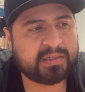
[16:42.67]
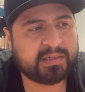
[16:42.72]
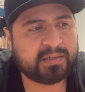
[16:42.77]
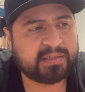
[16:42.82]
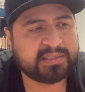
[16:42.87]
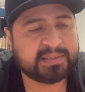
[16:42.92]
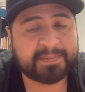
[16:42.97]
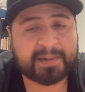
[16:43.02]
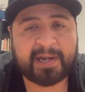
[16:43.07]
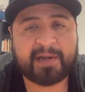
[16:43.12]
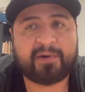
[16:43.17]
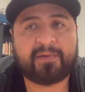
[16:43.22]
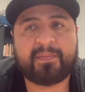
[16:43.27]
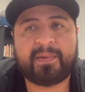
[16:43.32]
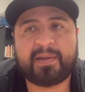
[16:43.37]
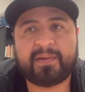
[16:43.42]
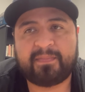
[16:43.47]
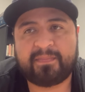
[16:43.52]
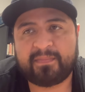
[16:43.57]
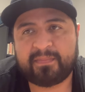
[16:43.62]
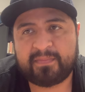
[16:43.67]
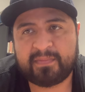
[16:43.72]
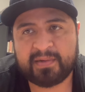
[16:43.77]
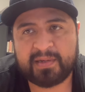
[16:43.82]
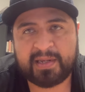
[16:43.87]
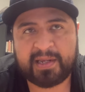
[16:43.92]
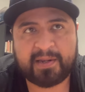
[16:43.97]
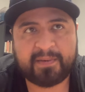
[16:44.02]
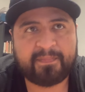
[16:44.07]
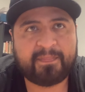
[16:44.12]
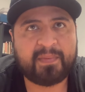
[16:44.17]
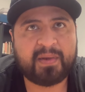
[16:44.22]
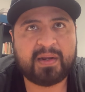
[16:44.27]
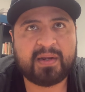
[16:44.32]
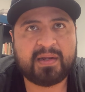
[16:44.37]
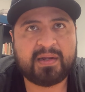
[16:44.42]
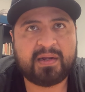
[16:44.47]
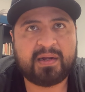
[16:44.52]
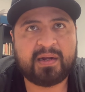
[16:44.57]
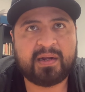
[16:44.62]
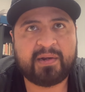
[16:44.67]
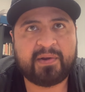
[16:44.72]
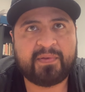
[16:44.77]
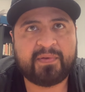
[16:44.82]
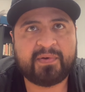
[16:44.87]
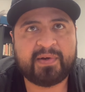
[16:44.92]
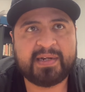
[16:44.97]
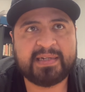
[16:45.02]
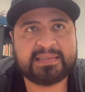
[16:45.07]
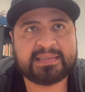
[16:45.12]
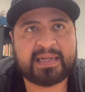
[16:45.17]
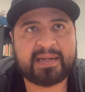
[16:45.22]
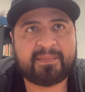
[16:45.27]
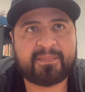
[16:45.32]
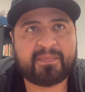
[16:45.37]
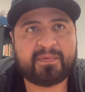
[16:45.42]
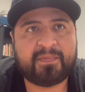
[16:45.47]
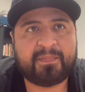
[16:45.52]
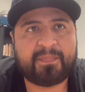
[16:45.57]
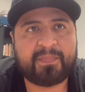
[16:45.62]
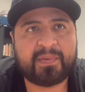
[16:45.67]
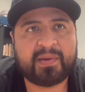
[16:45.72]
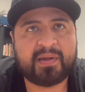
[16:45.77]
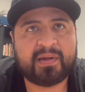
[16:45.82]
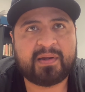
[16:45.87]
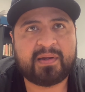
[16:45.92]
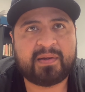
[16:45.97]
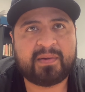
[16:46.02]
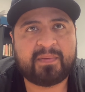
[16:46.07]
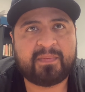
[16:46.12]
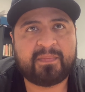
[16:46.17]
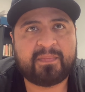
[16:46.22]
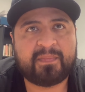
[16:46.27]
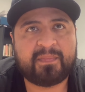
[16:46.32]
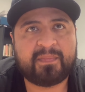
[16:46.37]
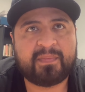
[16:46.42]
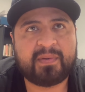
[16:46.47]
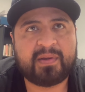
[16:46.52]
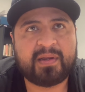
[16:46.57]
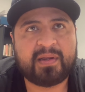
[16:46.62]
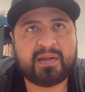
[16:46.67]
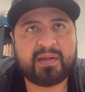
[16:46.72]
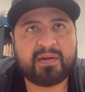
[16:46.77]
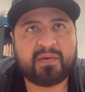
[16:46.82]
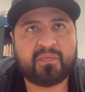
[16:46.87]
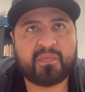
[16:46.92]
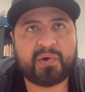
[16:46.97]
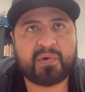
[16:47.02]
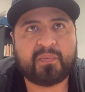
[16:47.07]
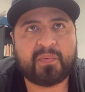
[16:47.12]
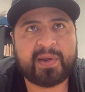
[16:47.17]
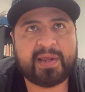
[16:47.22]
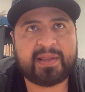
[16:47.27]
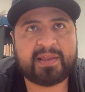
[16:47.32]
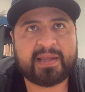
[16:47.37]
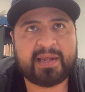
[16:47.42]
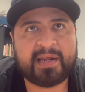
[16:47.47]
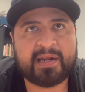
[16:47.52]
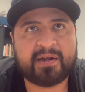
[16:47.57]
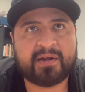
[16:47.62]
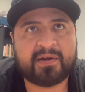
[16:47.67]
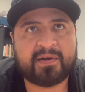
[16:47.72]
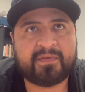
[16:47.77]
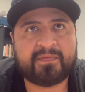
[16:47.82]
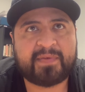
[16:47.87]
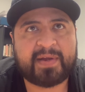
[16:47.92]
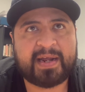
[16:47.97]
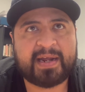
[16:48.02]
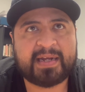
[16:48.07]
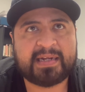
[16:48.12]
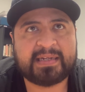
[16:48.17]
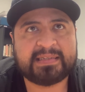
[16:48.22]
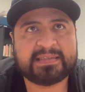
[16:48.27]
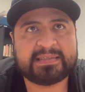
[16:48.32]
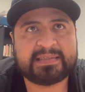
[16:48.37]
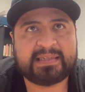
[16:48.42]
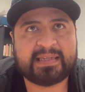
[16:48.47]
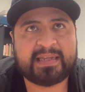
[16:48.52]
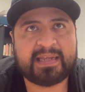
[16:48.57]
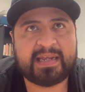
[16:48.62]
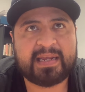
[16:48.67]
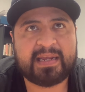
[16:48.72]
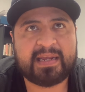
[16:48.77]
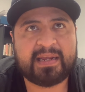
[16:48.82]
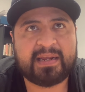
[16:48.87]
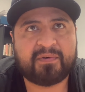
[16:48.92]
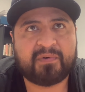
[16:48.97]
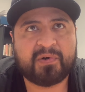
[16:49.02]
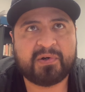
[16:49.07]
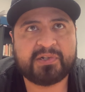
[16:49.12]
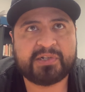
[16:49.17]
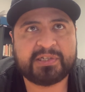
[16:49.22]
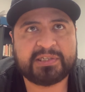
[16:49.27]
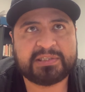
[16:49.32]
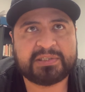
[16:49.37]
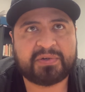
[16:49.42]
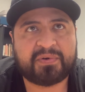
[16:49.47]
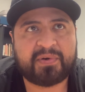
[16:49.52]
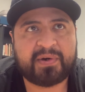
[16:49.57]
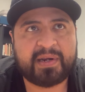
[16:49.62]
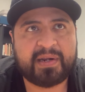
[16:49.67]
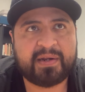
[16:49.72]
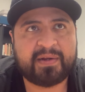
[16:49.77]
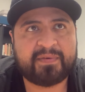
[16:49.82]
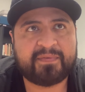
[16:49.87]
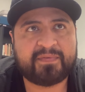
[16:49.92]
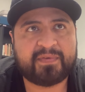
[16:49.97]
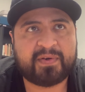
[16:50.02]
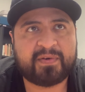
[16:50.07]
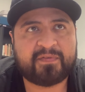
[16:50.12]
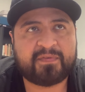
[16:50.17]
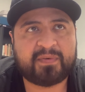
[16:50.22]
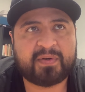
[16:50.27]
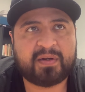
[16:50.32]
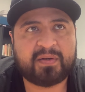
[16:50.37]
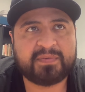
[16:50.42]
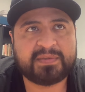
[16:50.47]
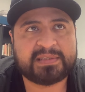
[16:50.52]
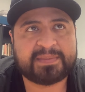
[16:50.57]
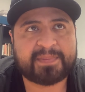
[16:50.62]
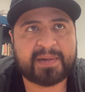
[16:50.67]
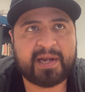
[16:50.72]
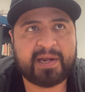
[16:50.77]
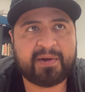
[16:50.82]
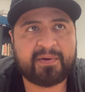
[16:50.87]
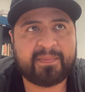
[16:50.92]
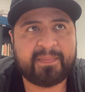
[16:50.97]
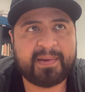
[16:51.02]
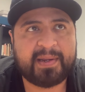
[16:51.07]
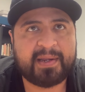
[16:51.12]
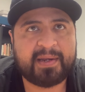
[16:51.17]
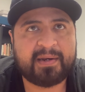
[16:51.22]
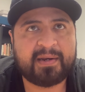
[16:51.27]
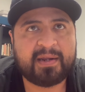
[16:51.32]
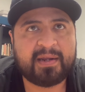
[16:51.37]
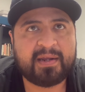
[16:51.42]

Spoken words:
Spider-Man, again, another example. What we think of as the origin story of Spider-Man.